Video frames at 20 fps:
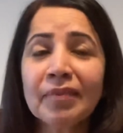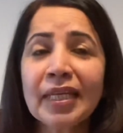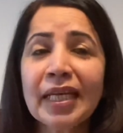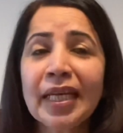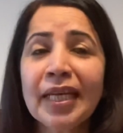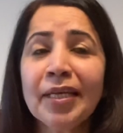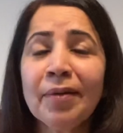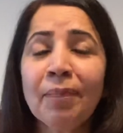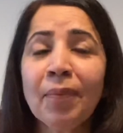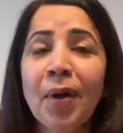
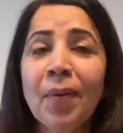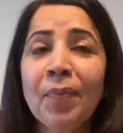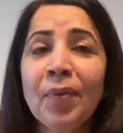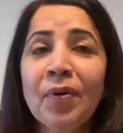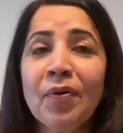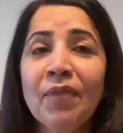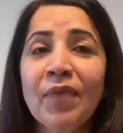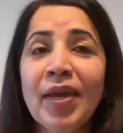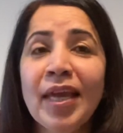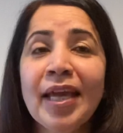in a
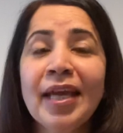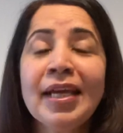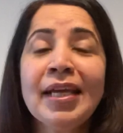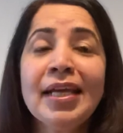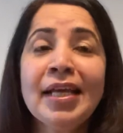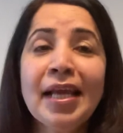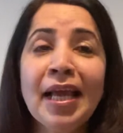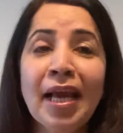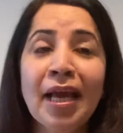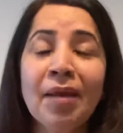proper way,
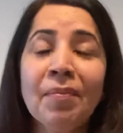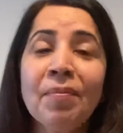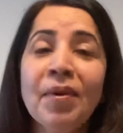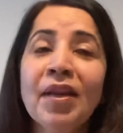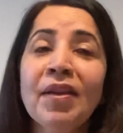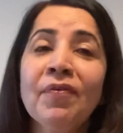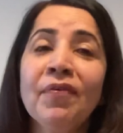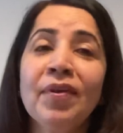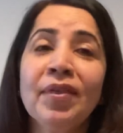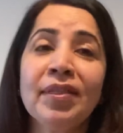and
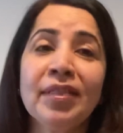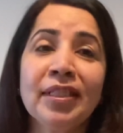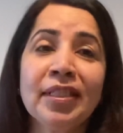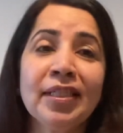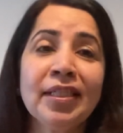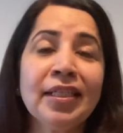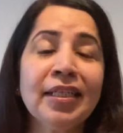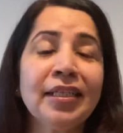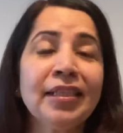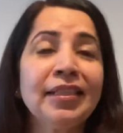manifest
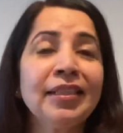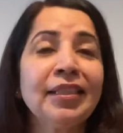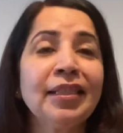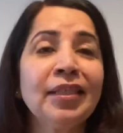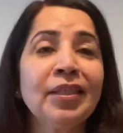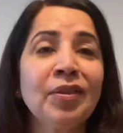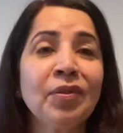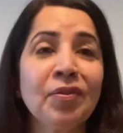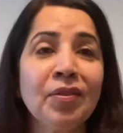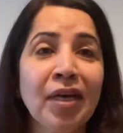
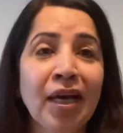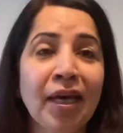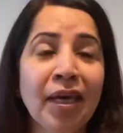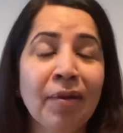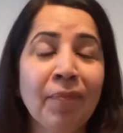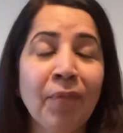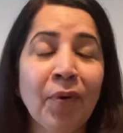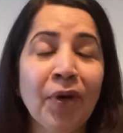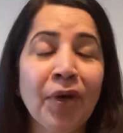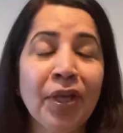the
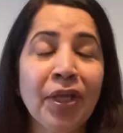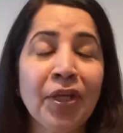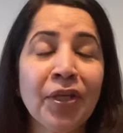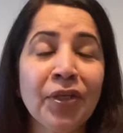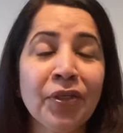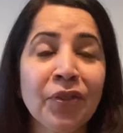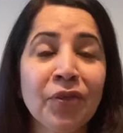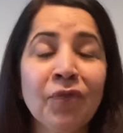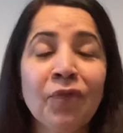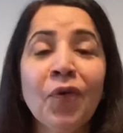desired body
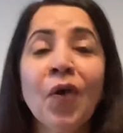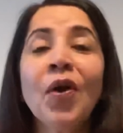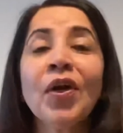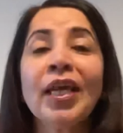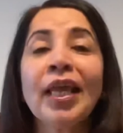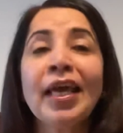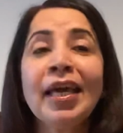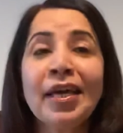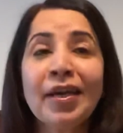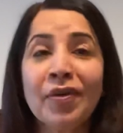you
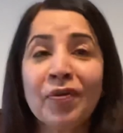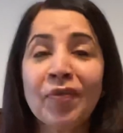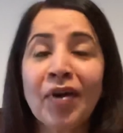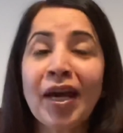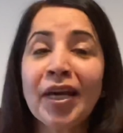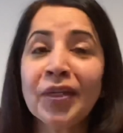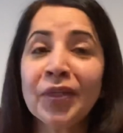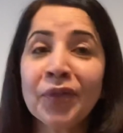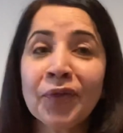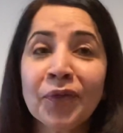want.
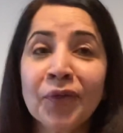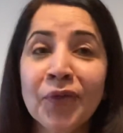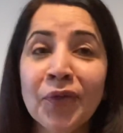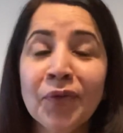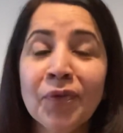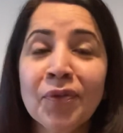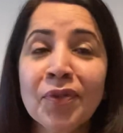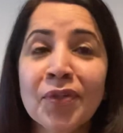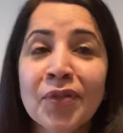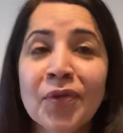Write your
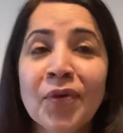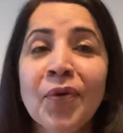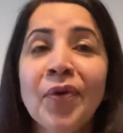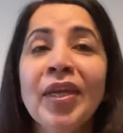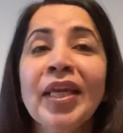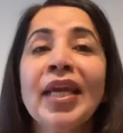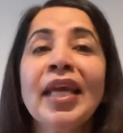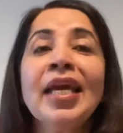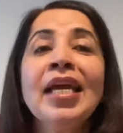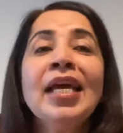new
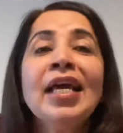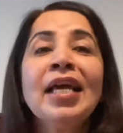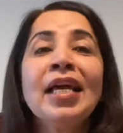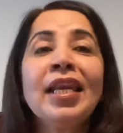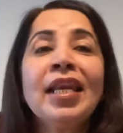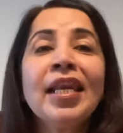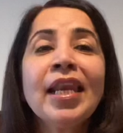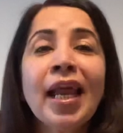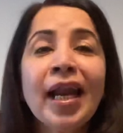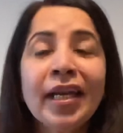story,
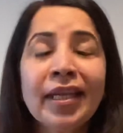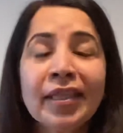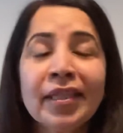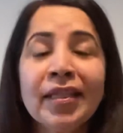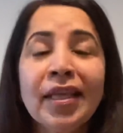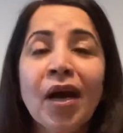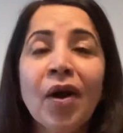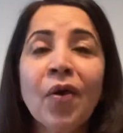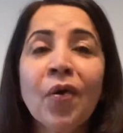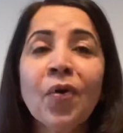
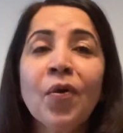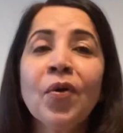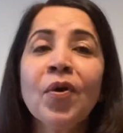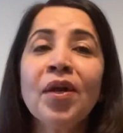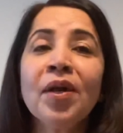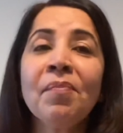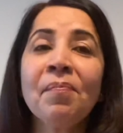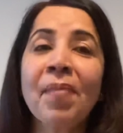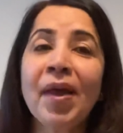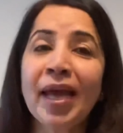let the
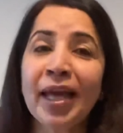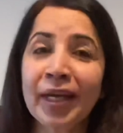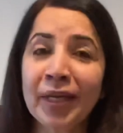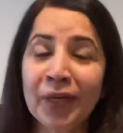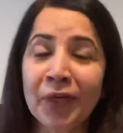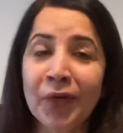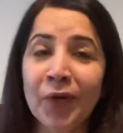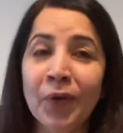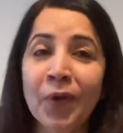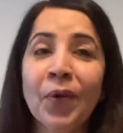old
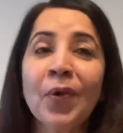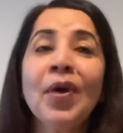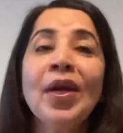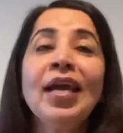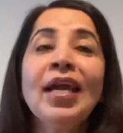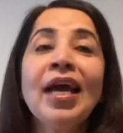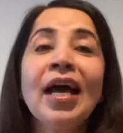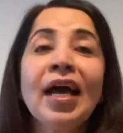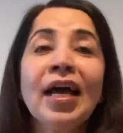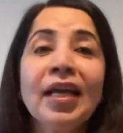man go,
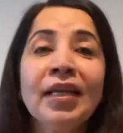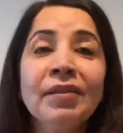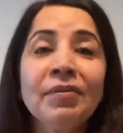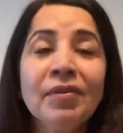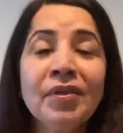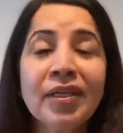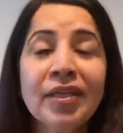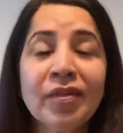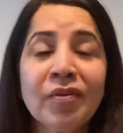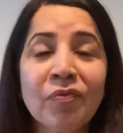
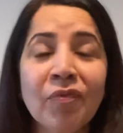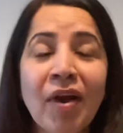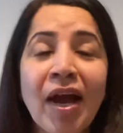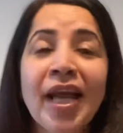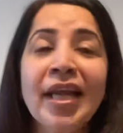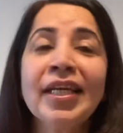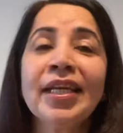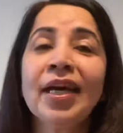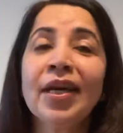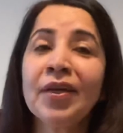and
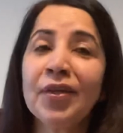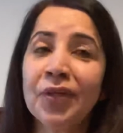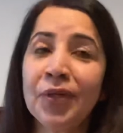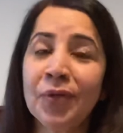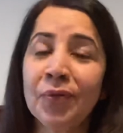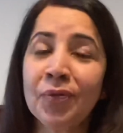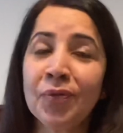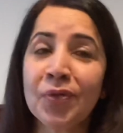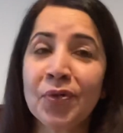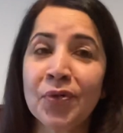write a
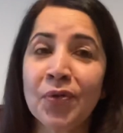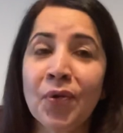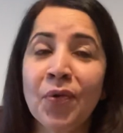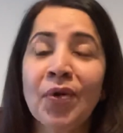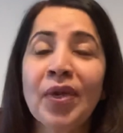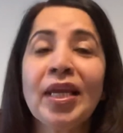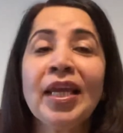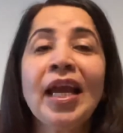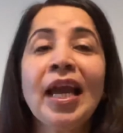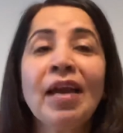new
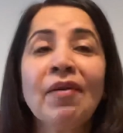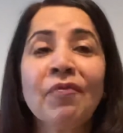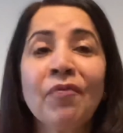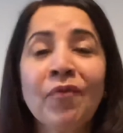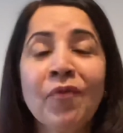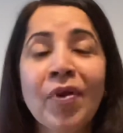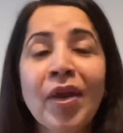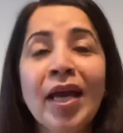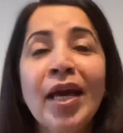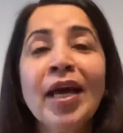story
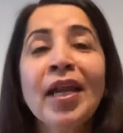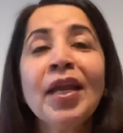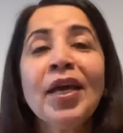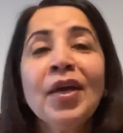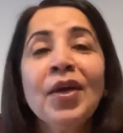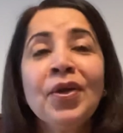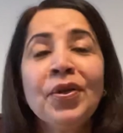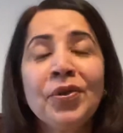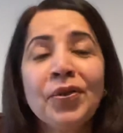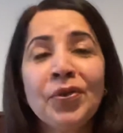where
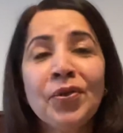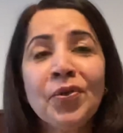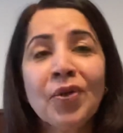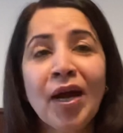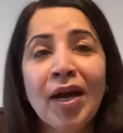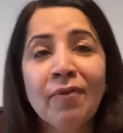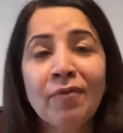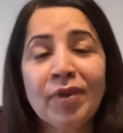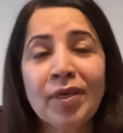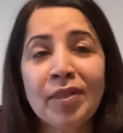you
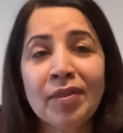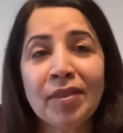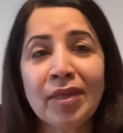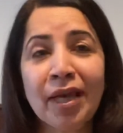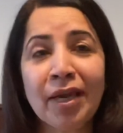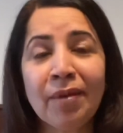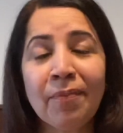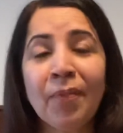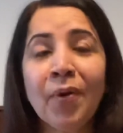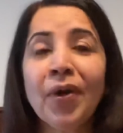have a
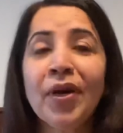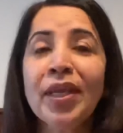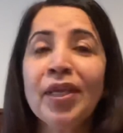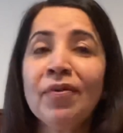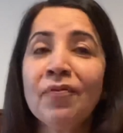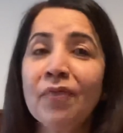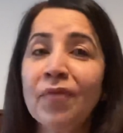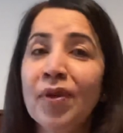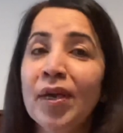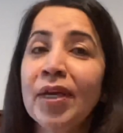desired
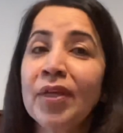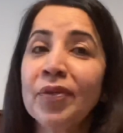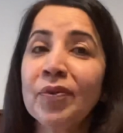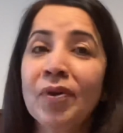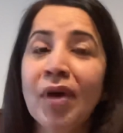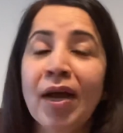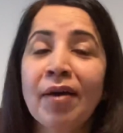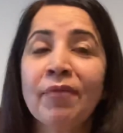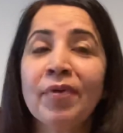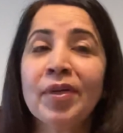body, where
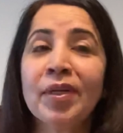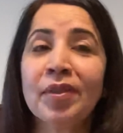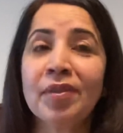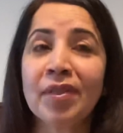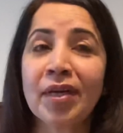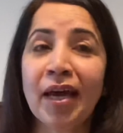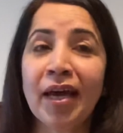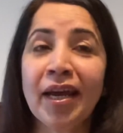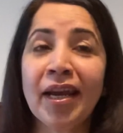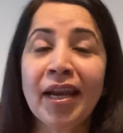you have a
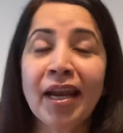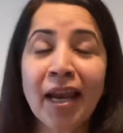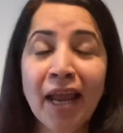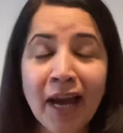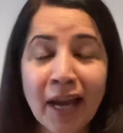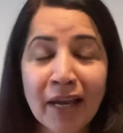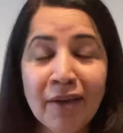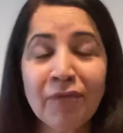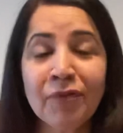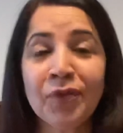desired
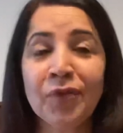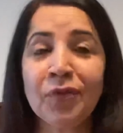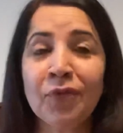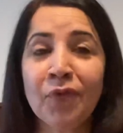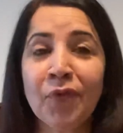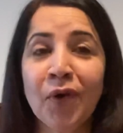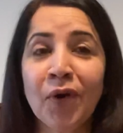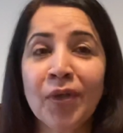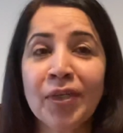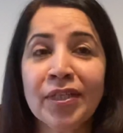life you
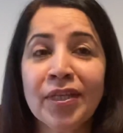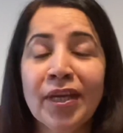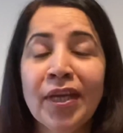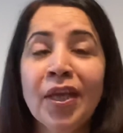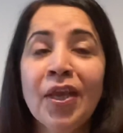want.